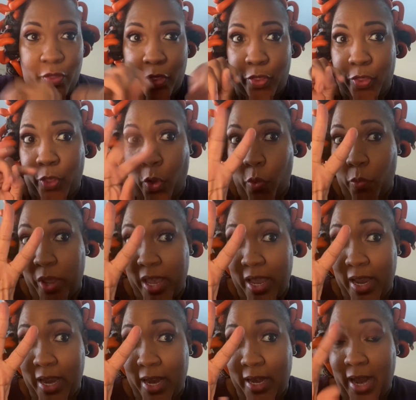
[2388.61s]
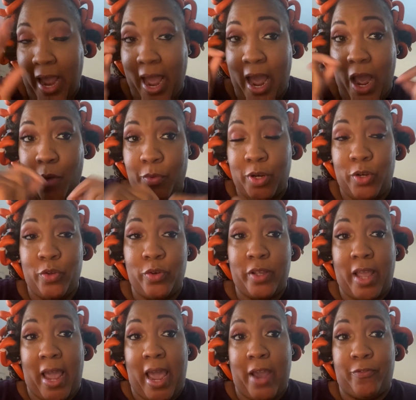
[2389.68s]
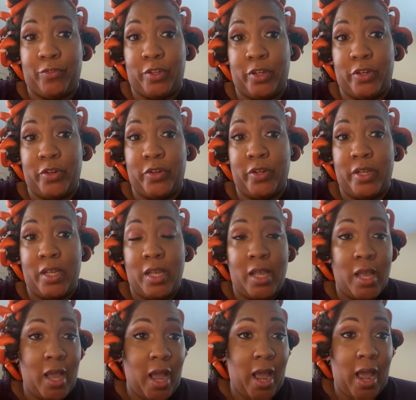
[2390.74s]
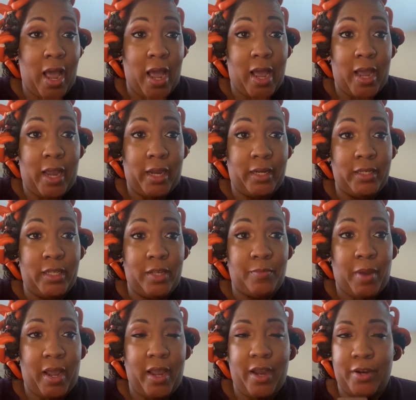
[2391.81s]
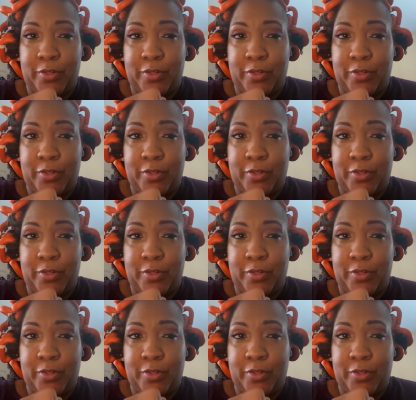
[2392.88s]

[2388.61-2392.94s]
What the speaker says: throw in how it looked after I did my hair.